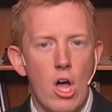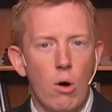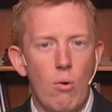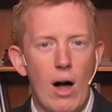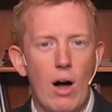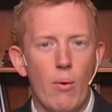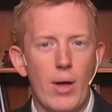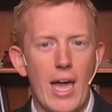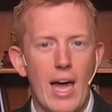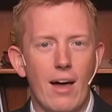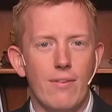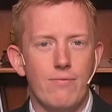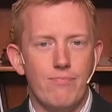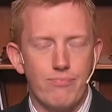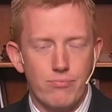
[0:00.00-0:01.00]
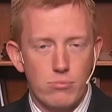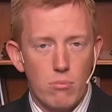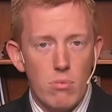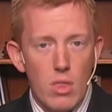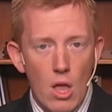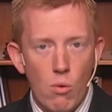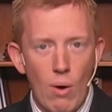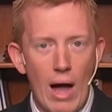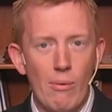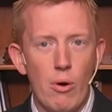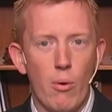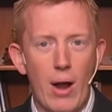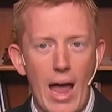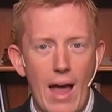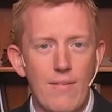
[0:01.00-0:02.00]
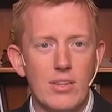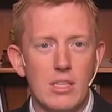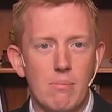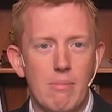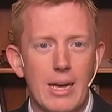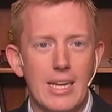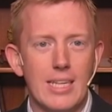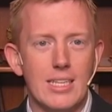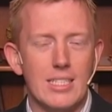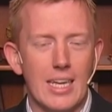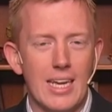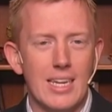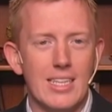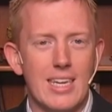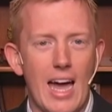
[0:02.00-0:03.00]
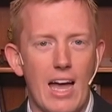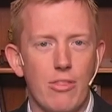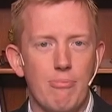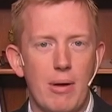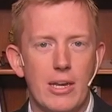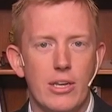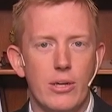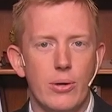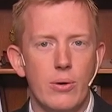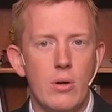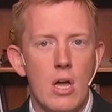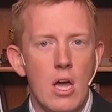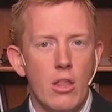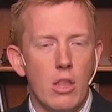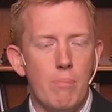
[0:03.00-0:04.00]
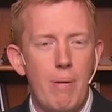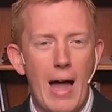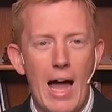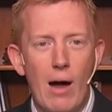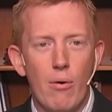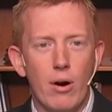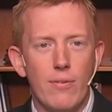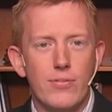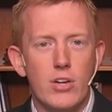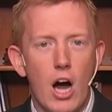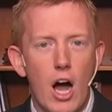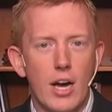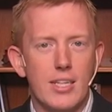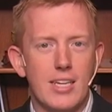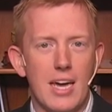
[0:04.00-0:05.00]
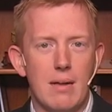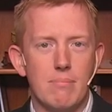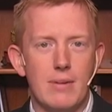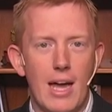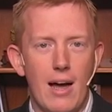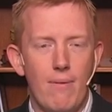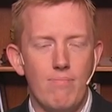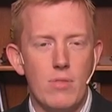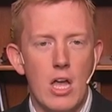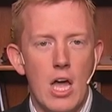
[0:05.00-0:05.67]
While we were having the meetings in Kathmandu, the power of God came down.